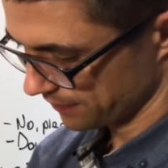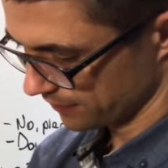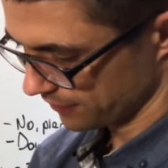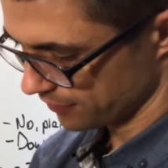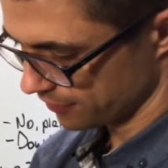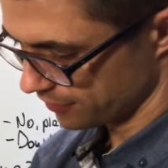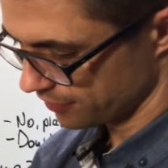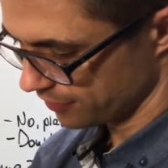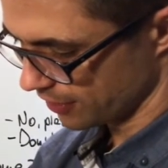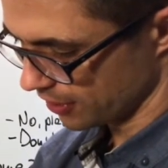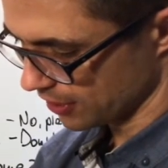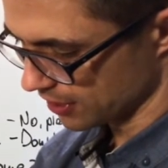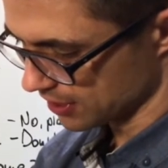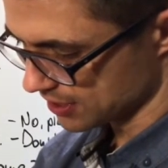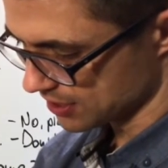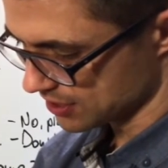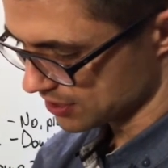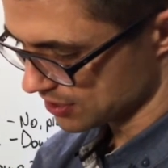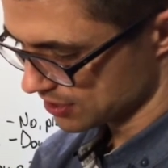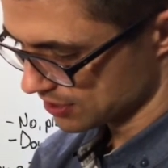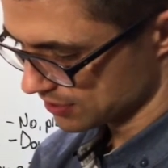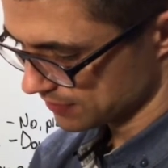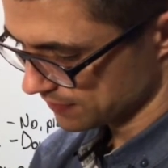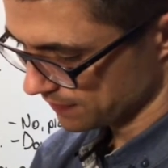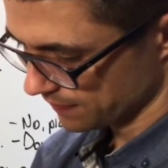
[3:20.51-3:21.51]

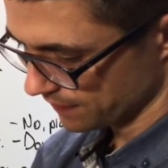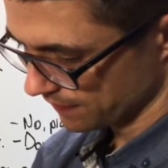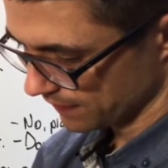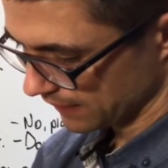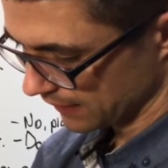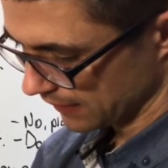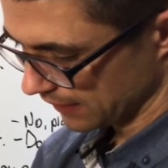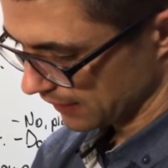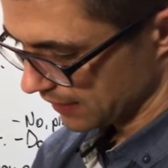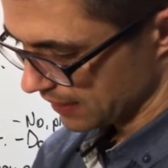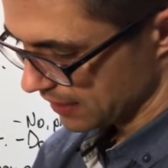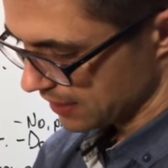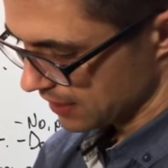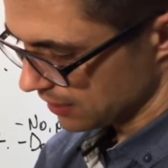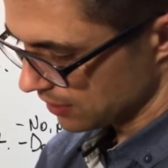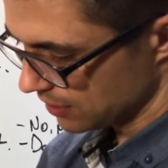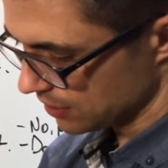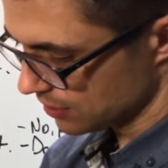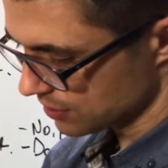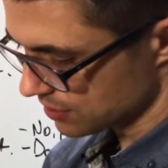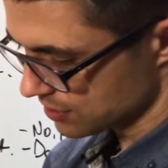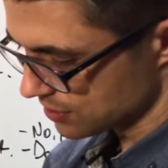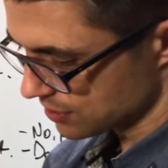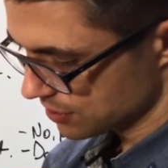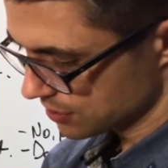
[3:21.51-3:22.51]
First,
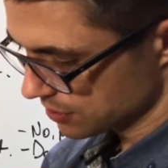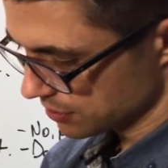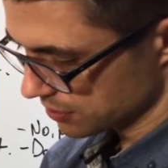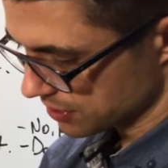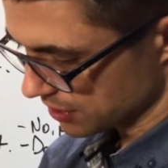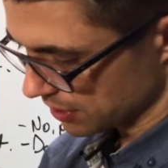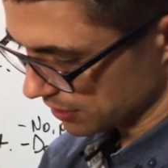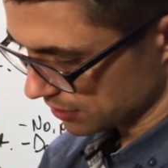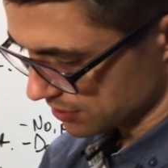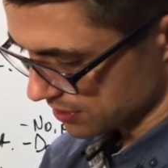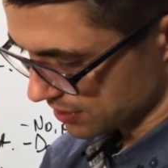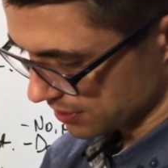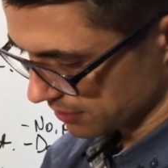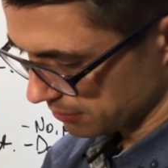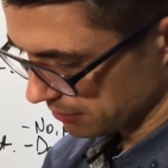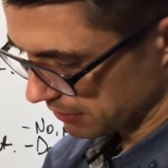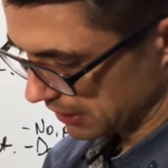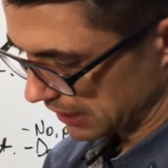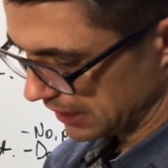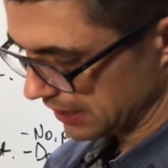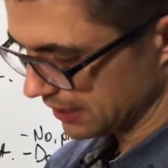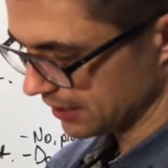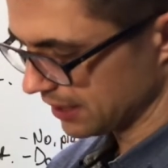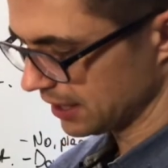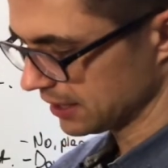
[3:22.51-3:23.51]
used to tell
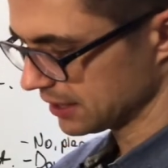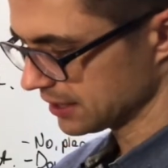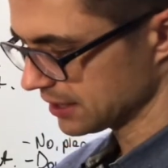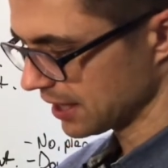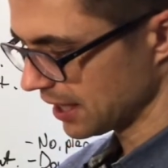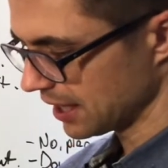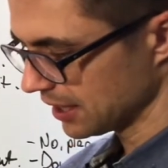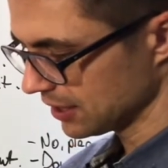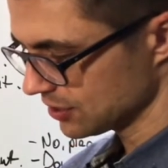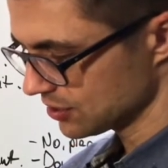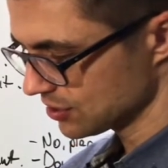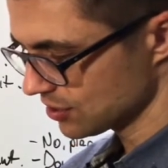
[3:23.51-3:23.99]
somebody that they